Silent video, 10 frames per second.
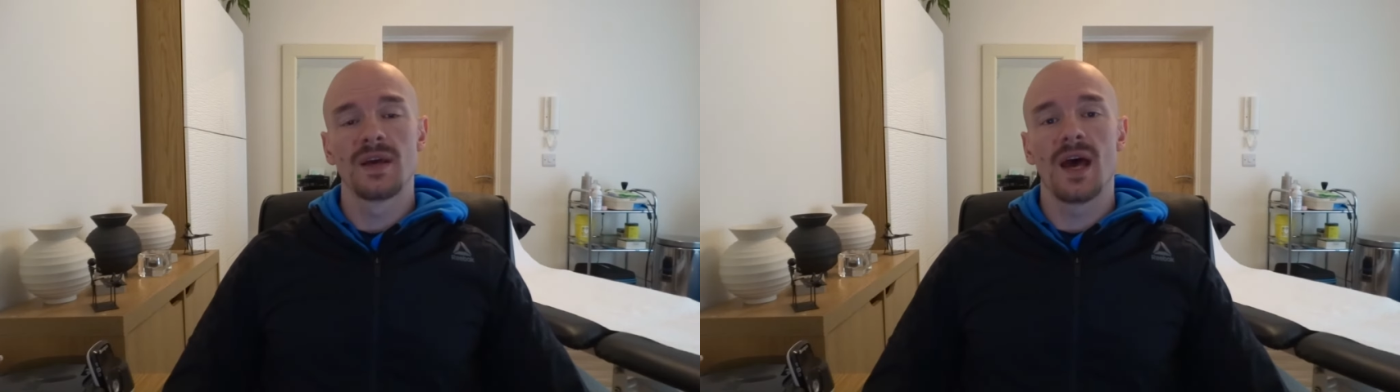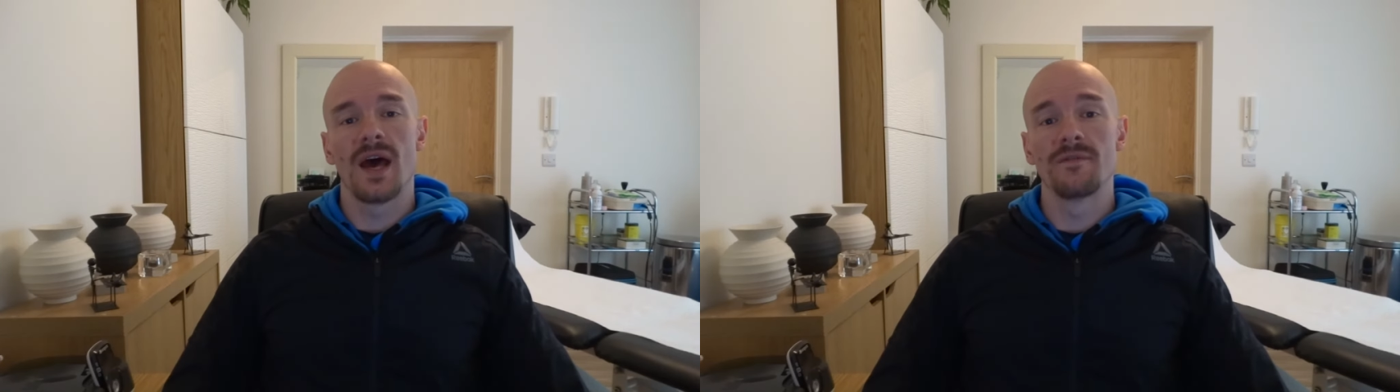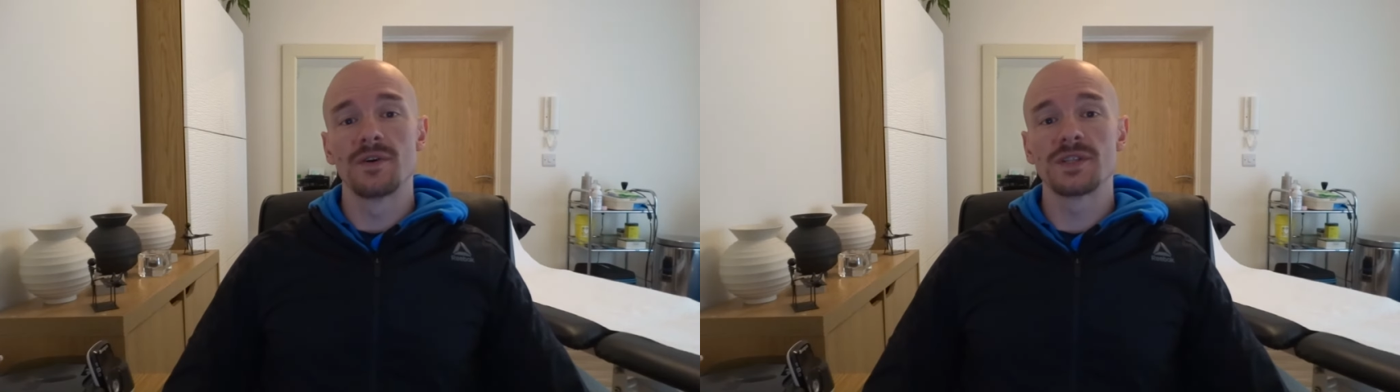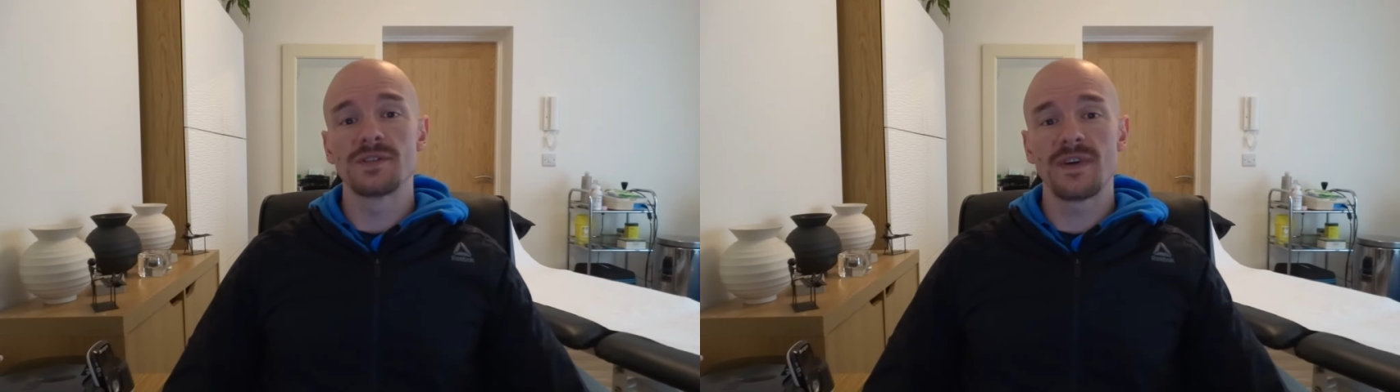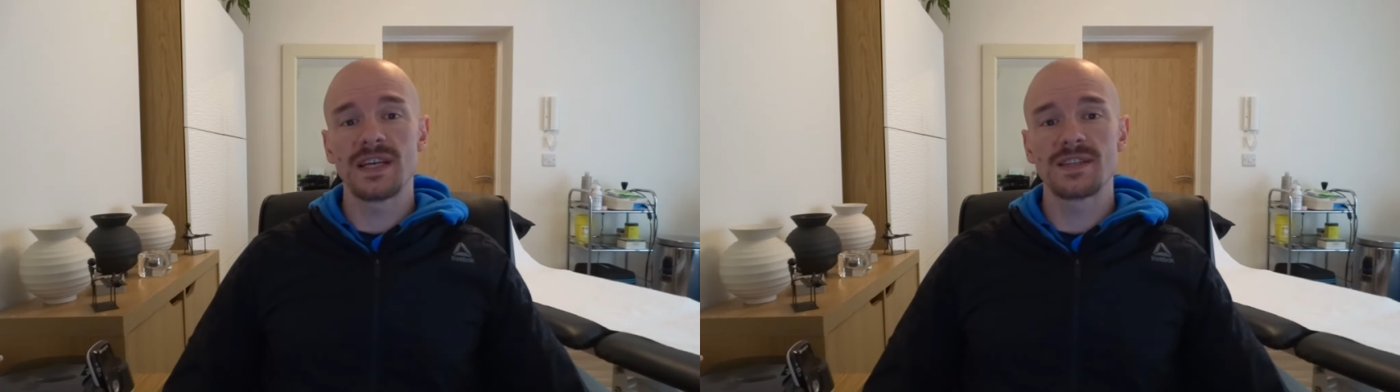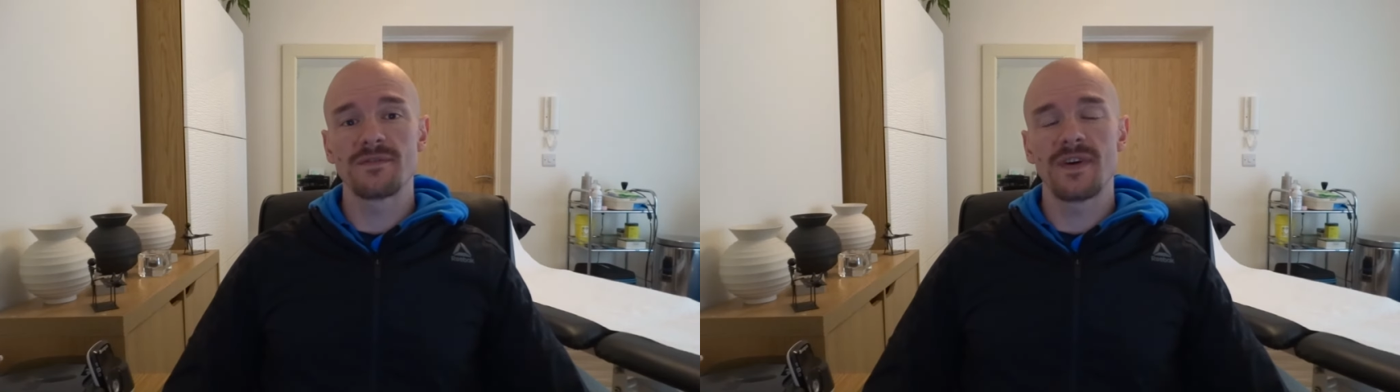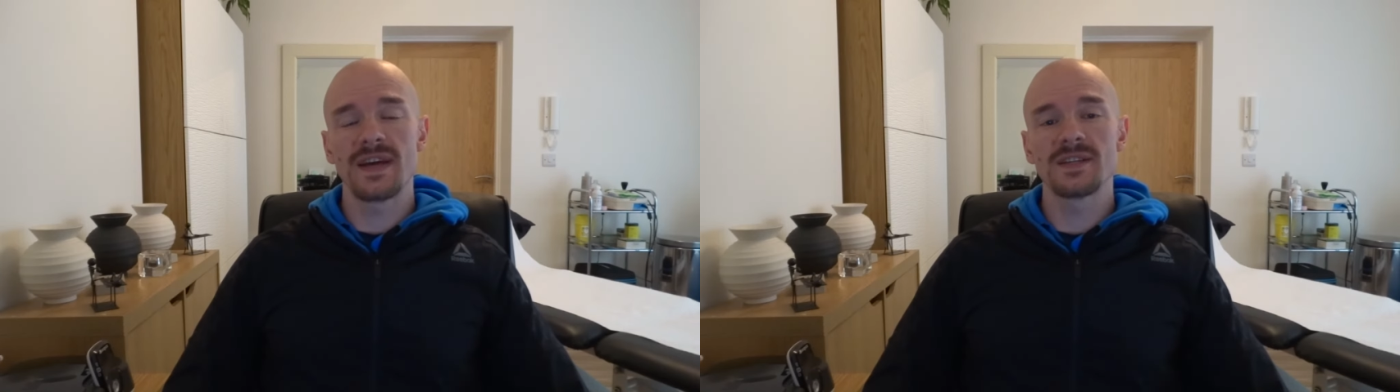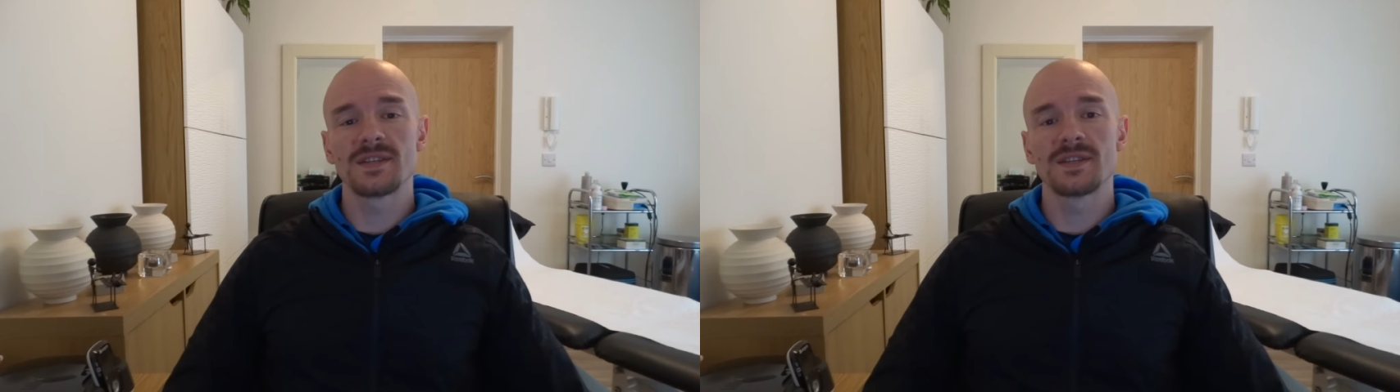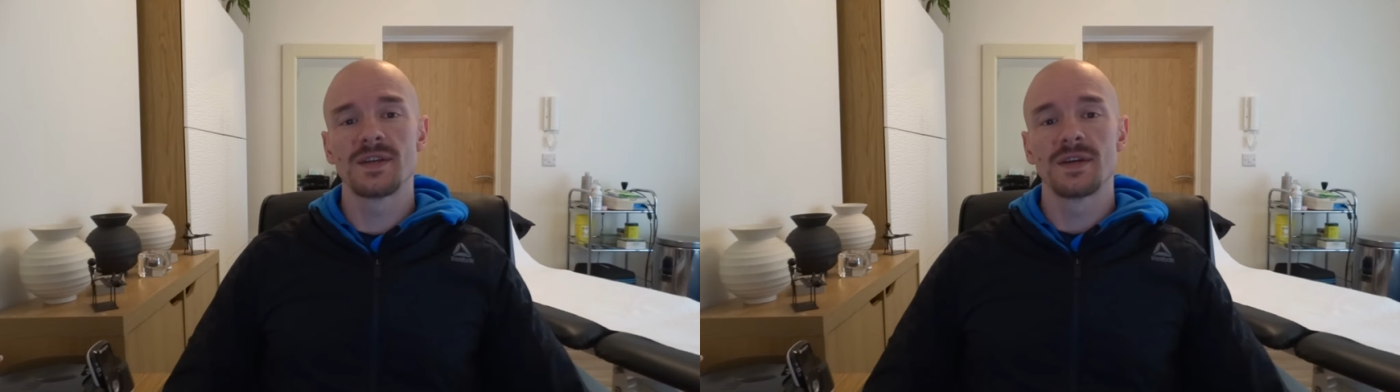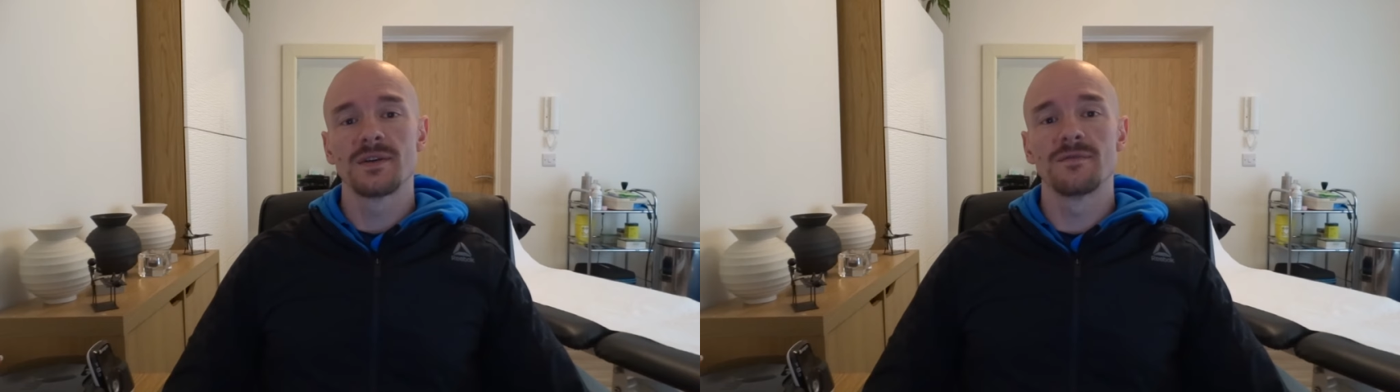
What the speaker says: versus face-to-face,